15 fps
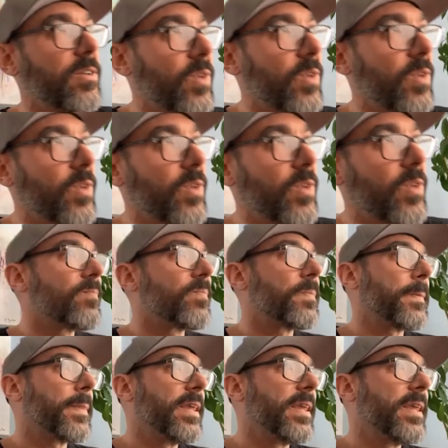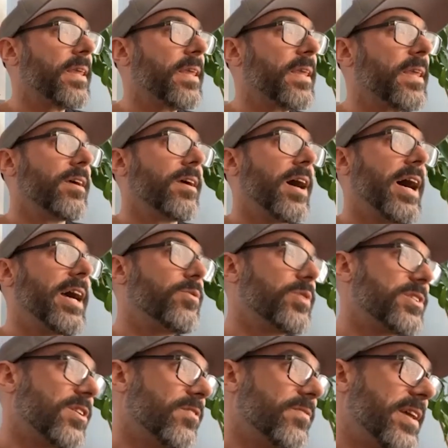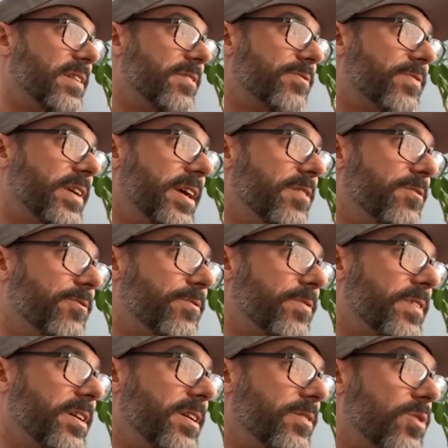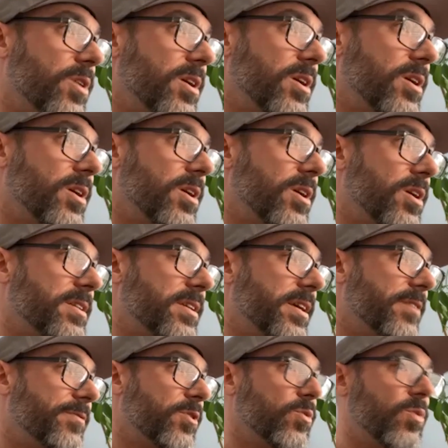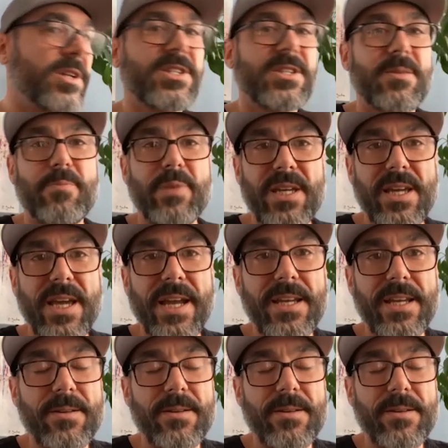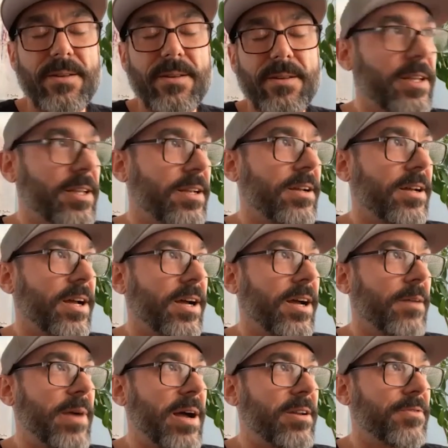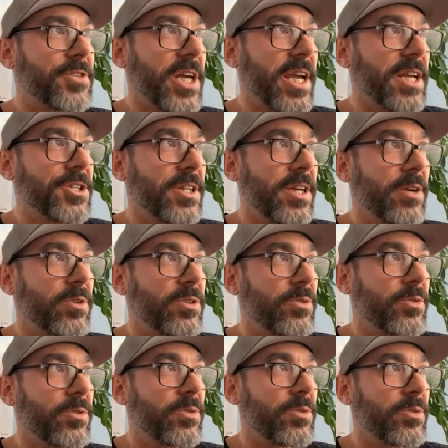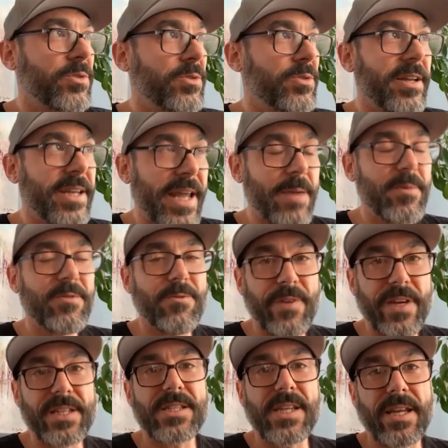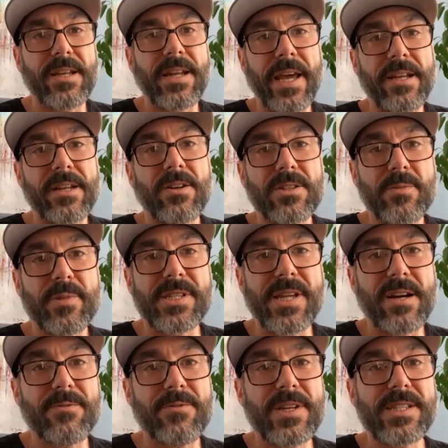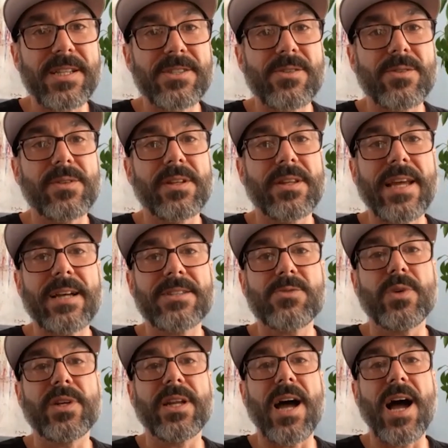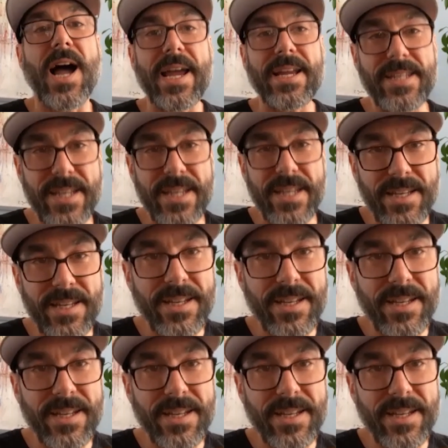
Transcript: Well, I'd resolve that if there was to be any amount of change, it would require a name and face and an ultimate sacrifice. And so that's what I did.